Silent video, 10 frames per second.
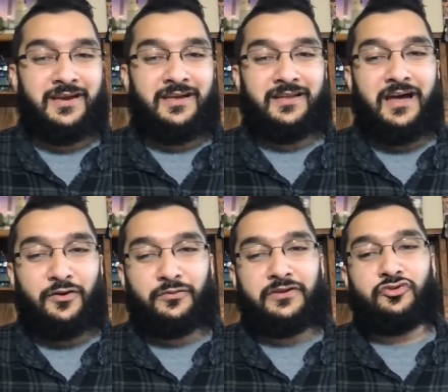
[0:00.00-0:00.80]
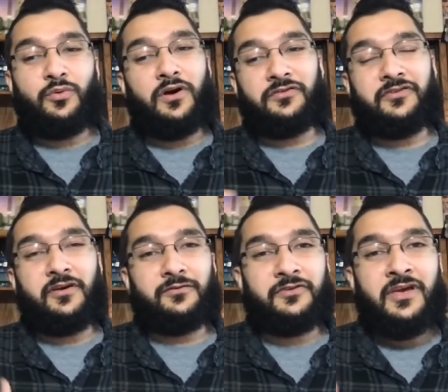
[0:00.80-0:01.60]
not only to
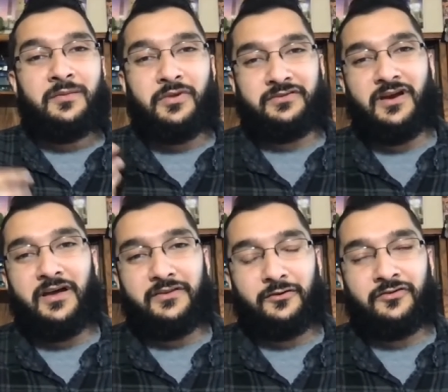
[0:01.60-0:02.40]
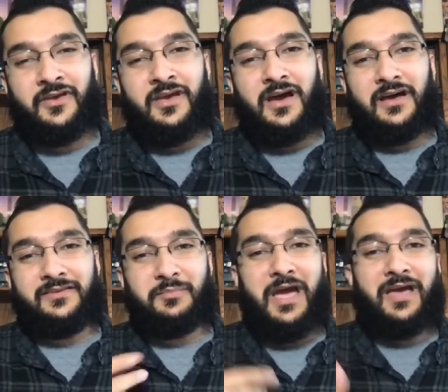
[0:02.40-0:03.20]
ourselves, but to others. The
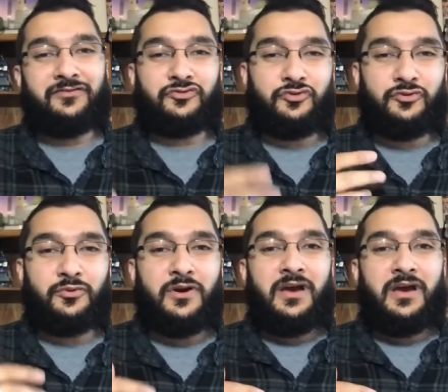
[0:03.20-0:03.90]
past two